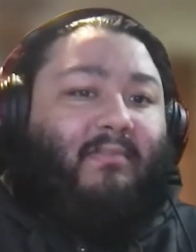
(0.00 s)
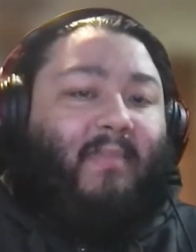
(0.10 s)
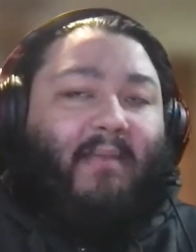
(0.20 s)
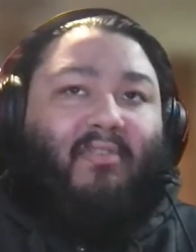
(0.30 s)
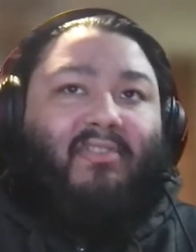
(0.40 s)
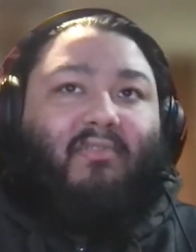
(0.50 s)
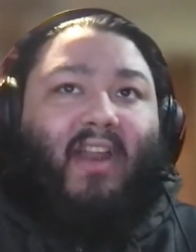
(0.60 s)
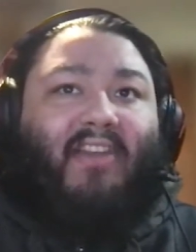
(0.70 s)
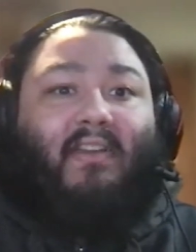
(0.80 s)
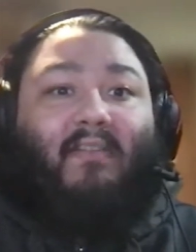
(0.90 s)
My neighborhood school would
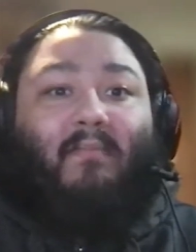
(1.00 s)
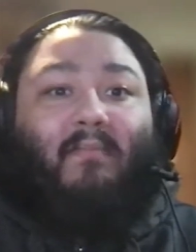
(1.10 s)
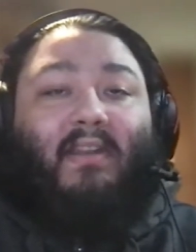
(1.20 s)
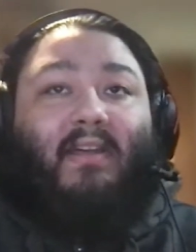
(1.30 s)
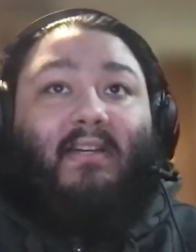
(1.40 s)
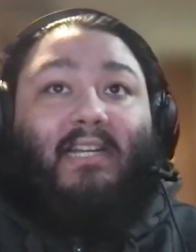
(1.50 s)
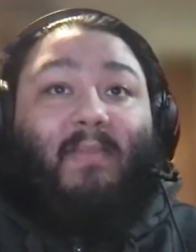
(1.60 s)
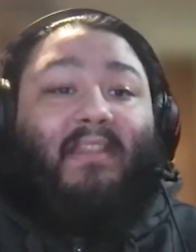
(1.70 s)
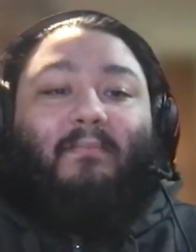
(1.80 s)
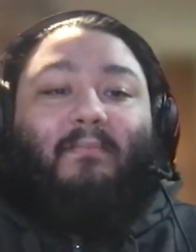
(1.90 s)
actually have been uh,
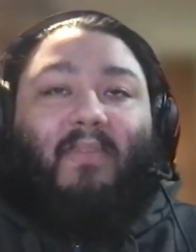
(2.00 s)
Clemente.